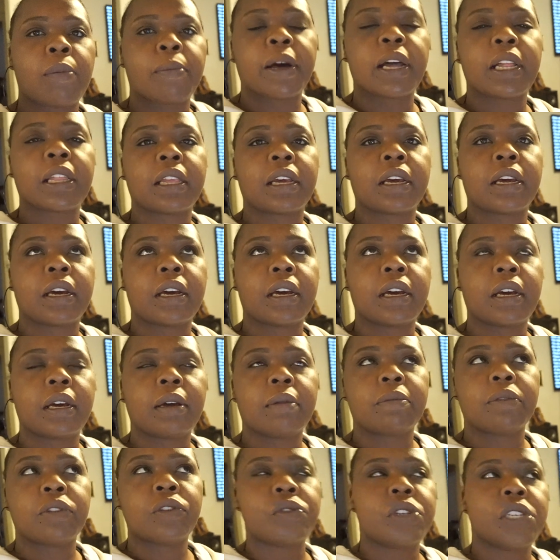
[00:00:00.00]
about to
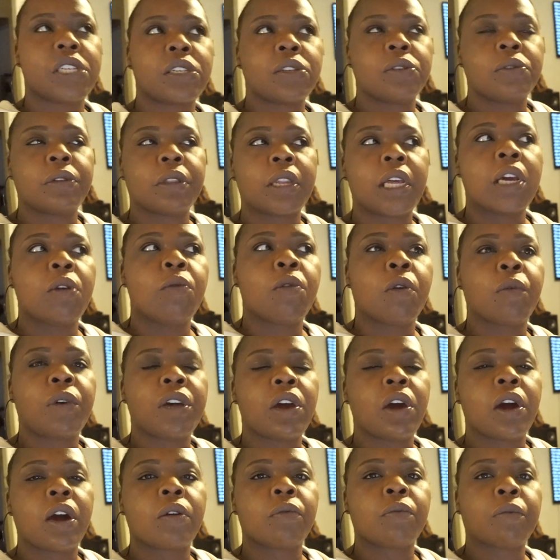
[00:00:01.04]
um, do this new thing where
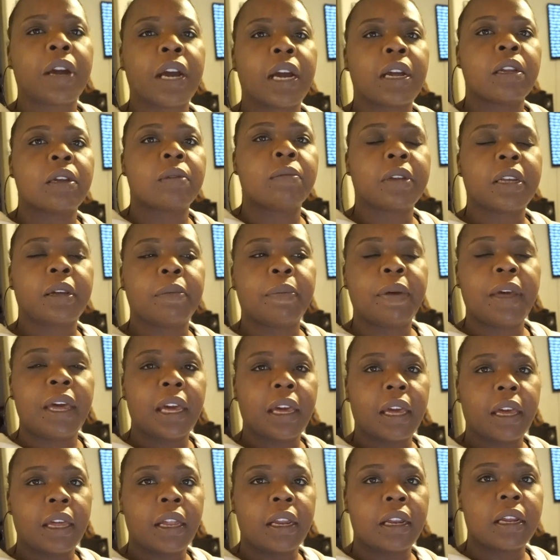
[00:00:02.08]
we are randomly
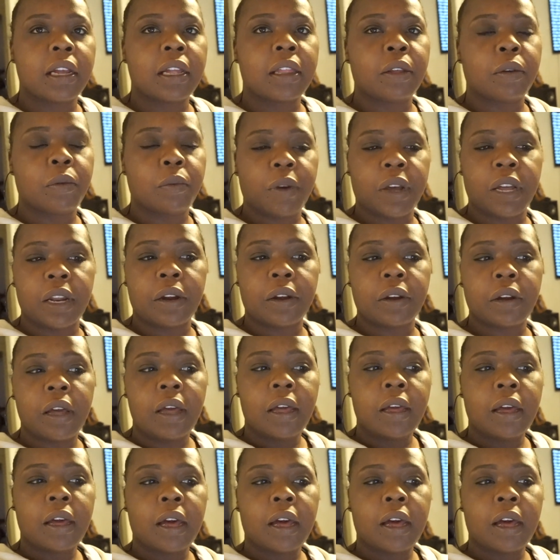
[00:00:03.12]
picking the winner